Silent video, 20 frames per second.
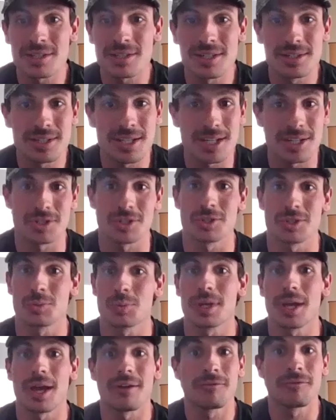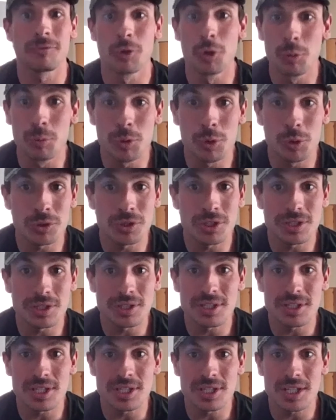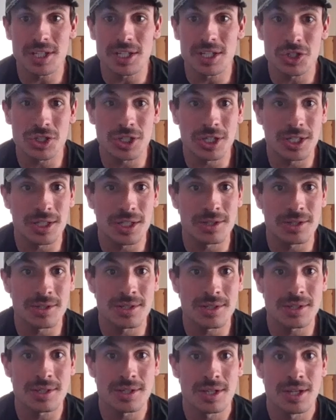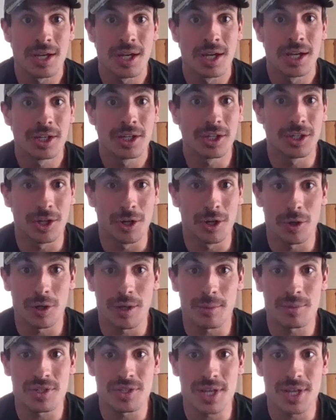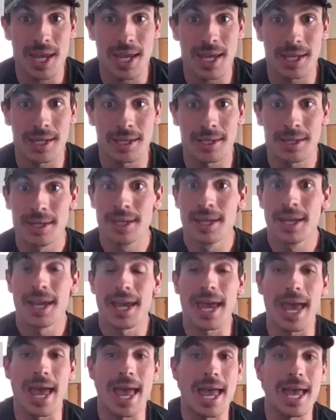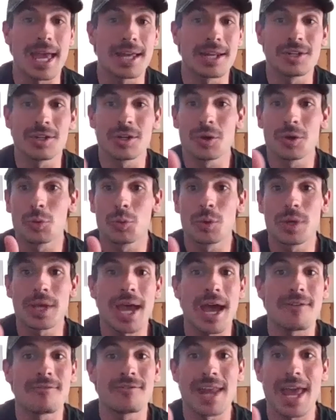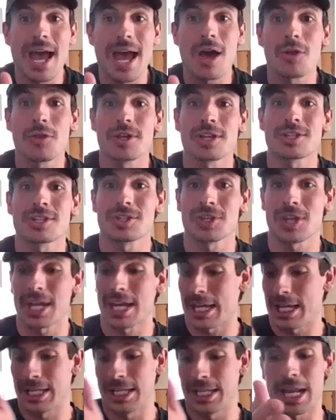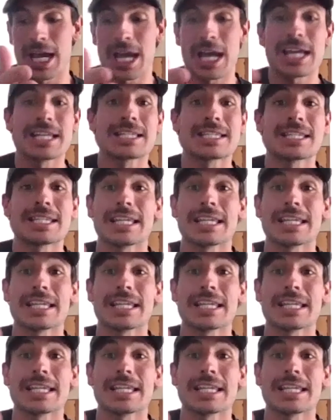conditions. We got full moon conditions, you know what I'm saying? And we have now this like nice